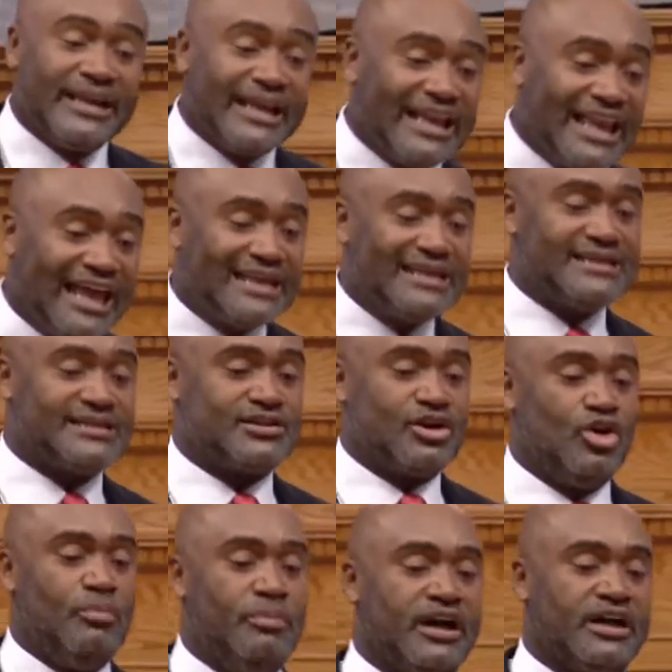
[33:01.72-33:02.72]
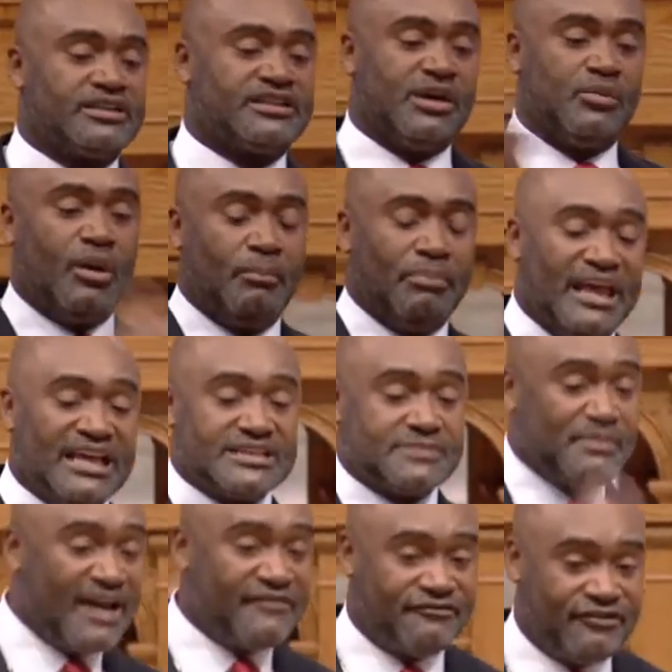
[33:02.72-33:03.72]
so because they were blessed by
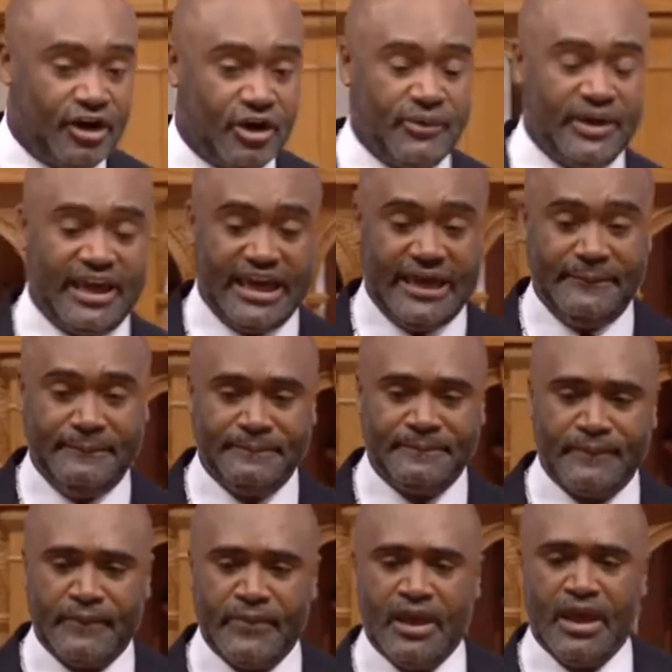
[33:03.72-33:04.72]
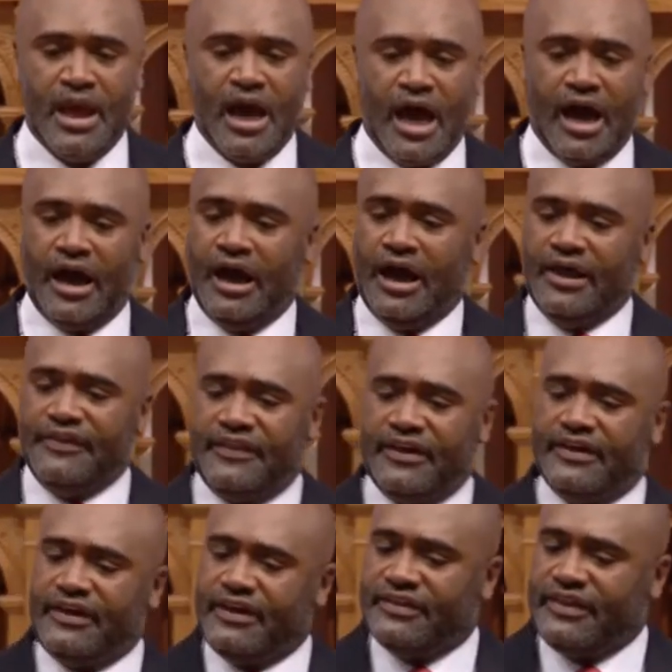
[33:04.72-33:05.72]
following him. Uh, they, they
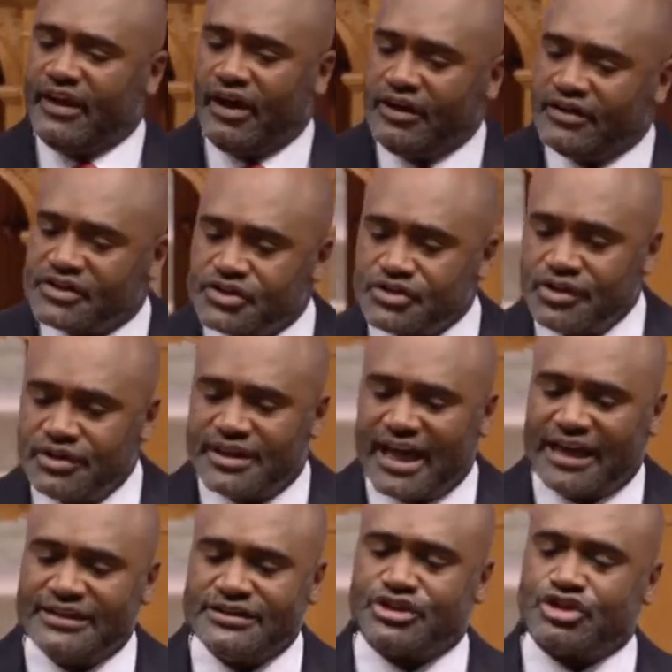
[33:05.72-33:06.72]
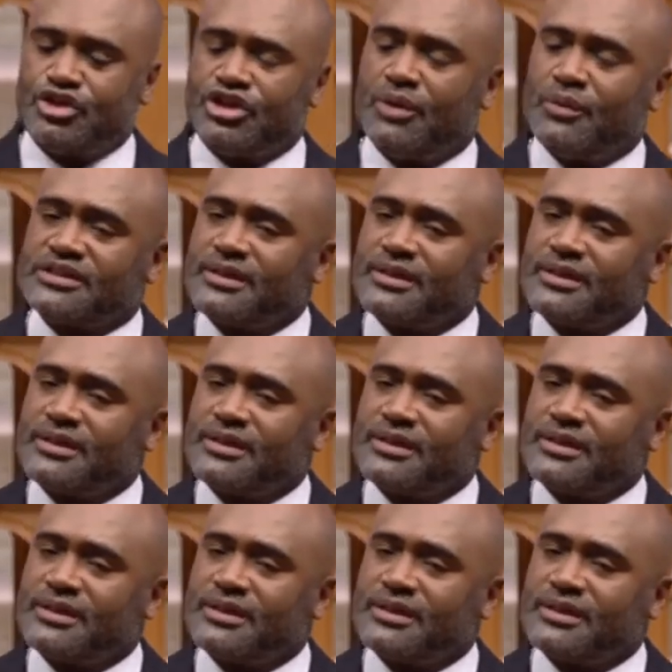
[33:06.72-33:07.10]
understood that, and so there was a big